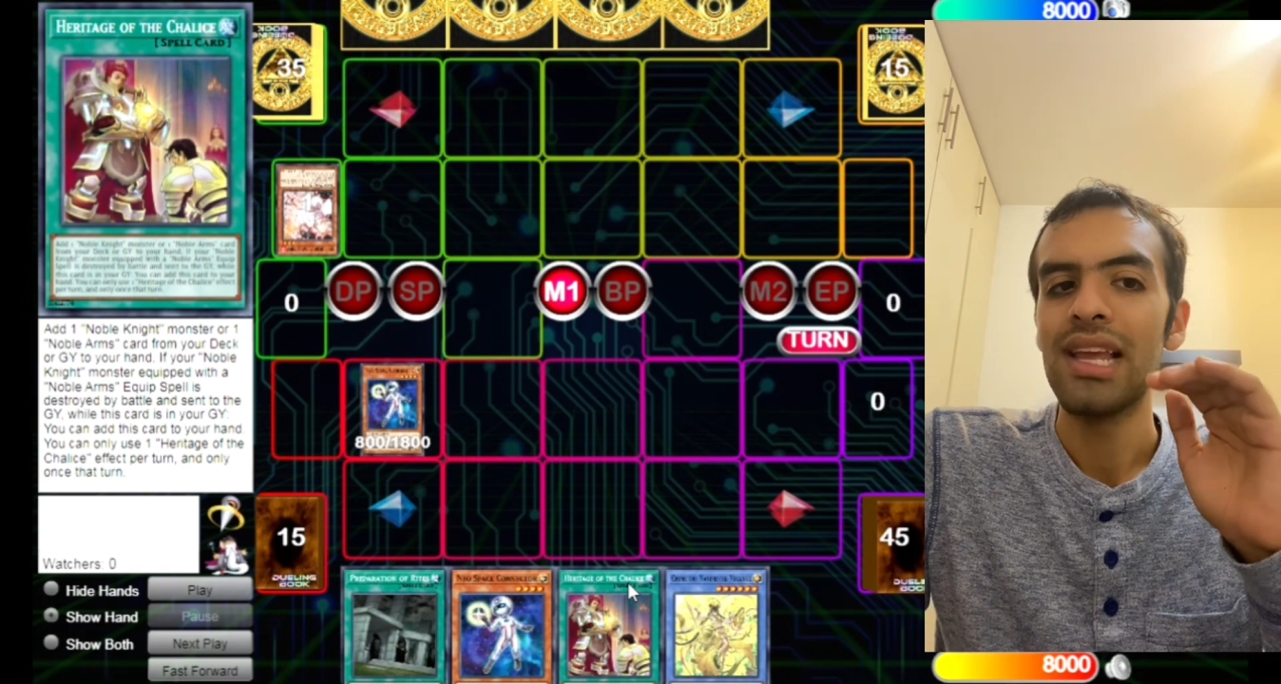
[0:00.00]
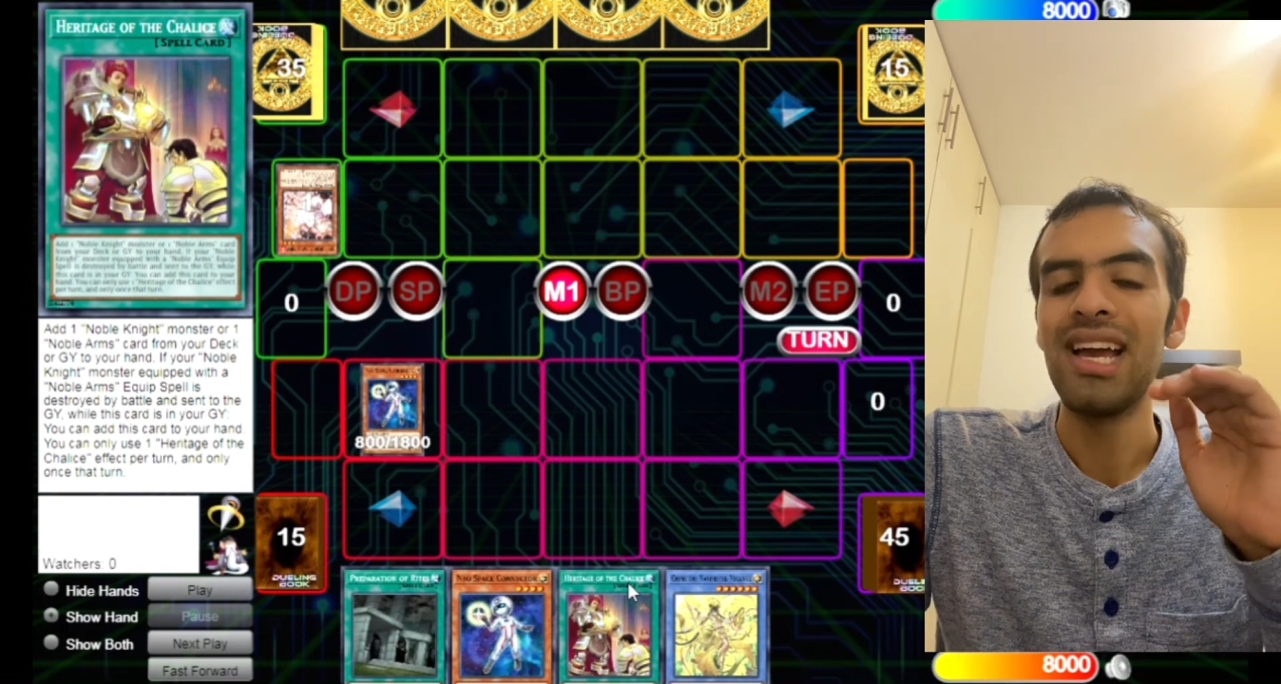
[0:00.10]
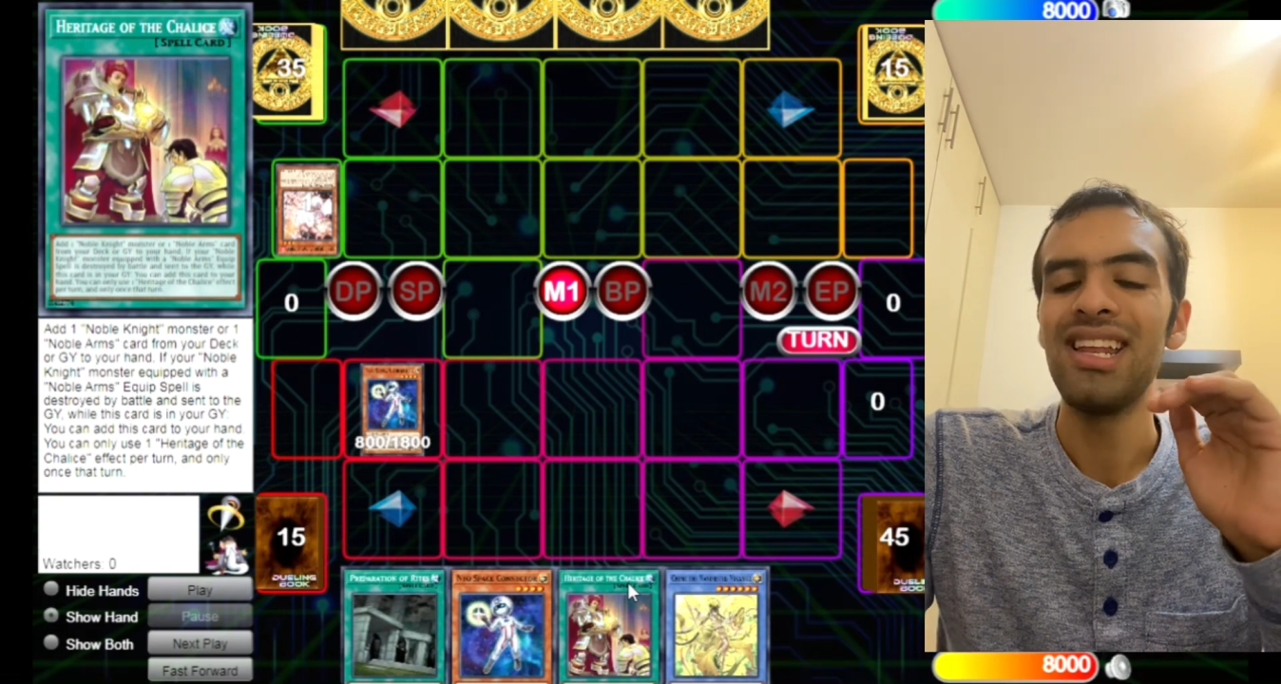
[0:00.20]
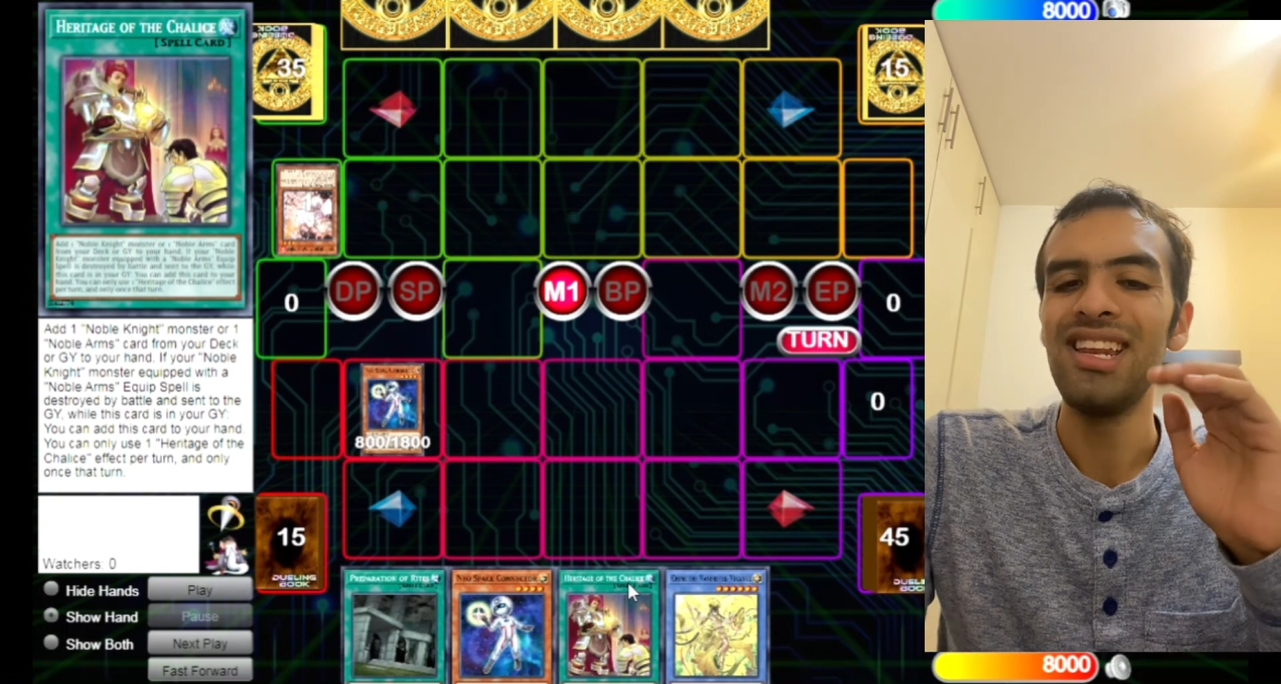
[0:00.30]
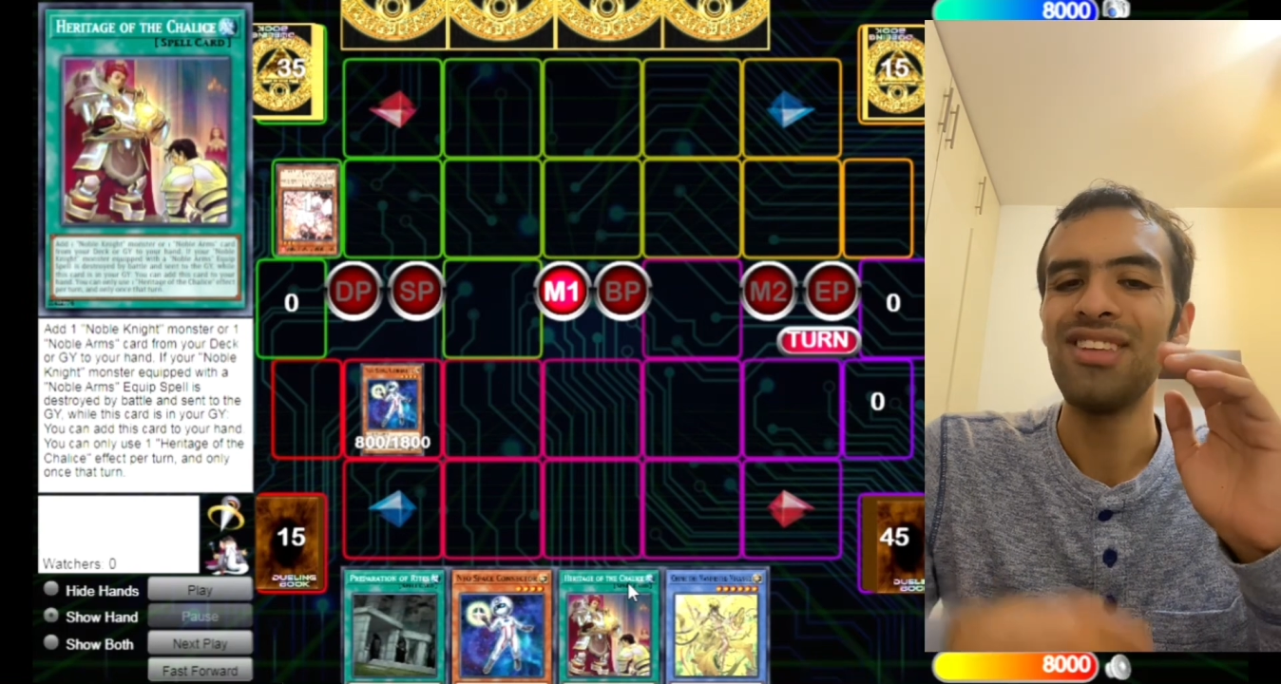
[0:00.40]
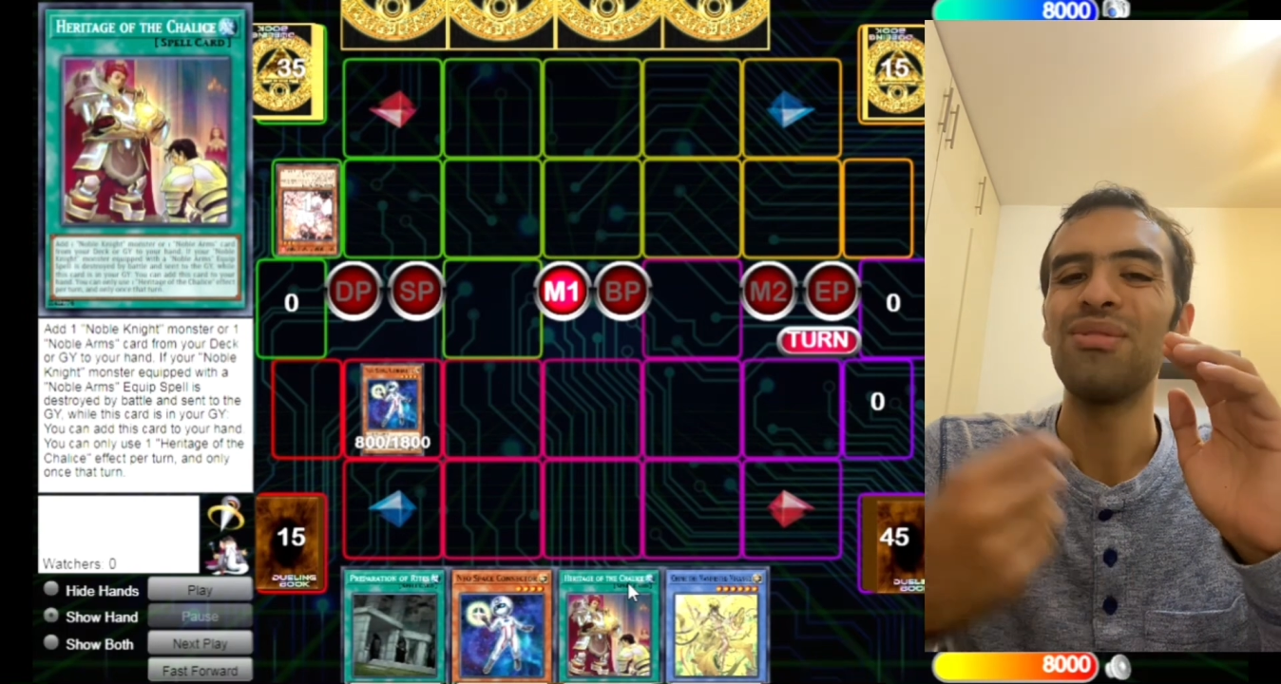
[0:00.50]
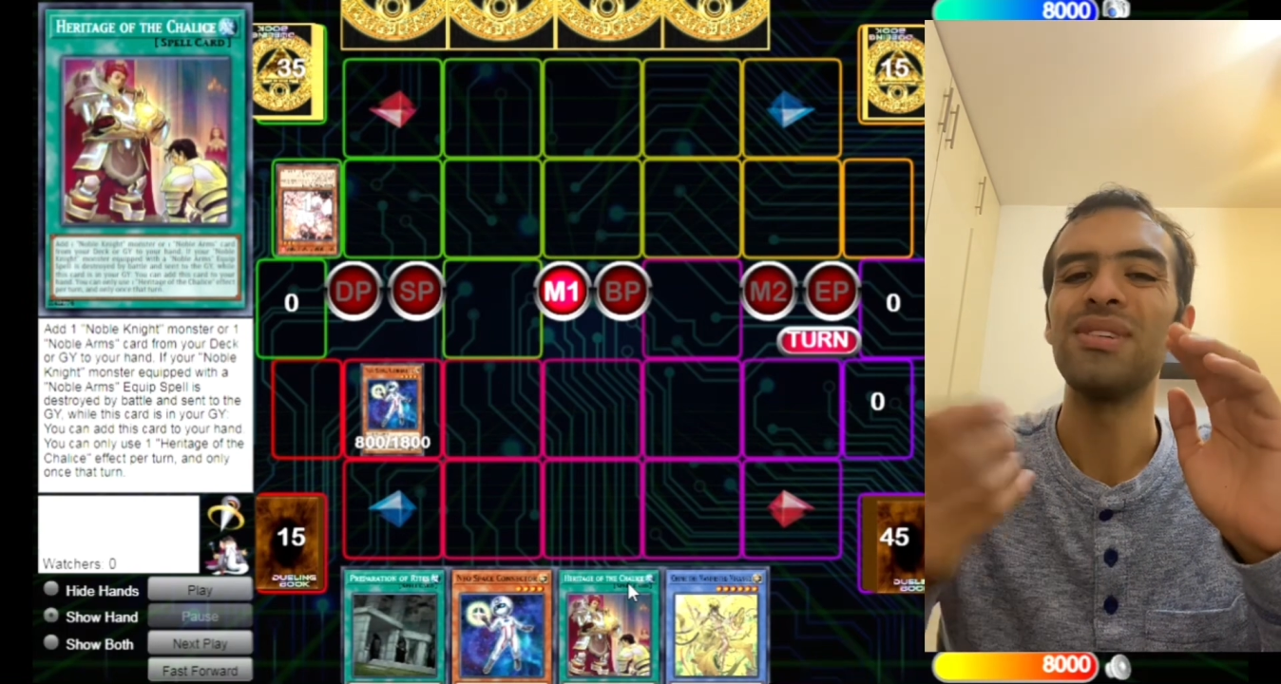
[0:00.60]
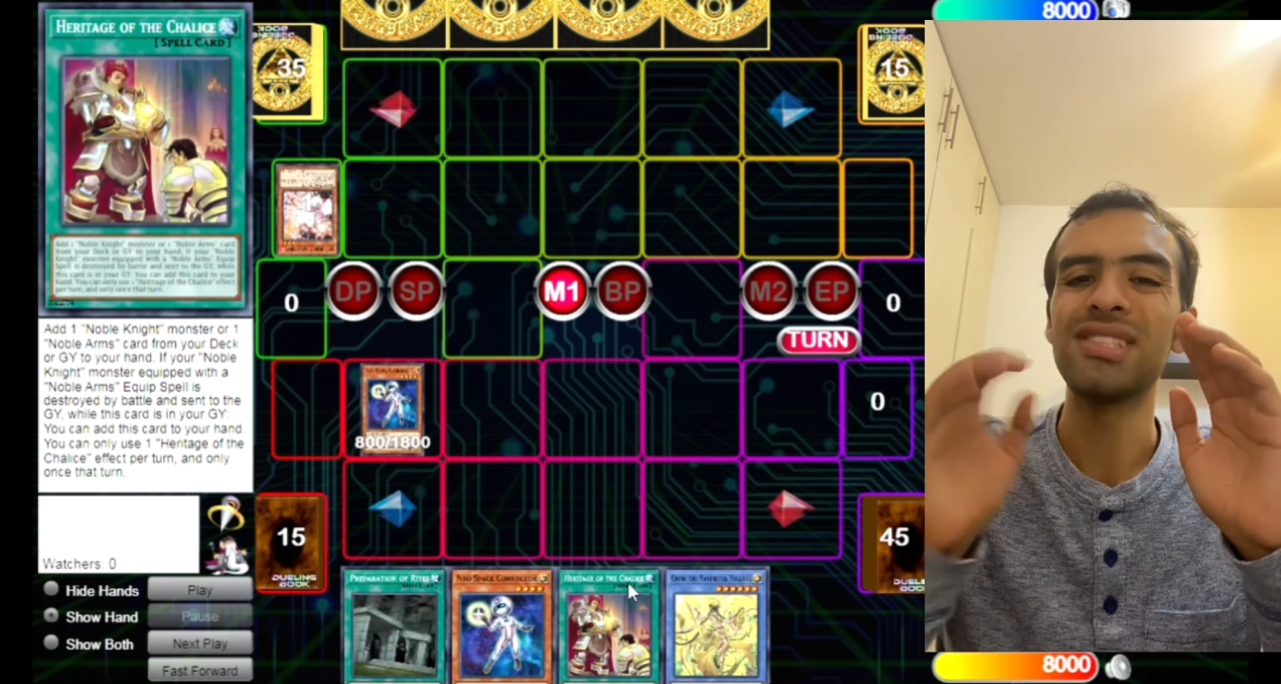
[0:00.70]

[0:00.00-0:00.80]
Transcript: I need to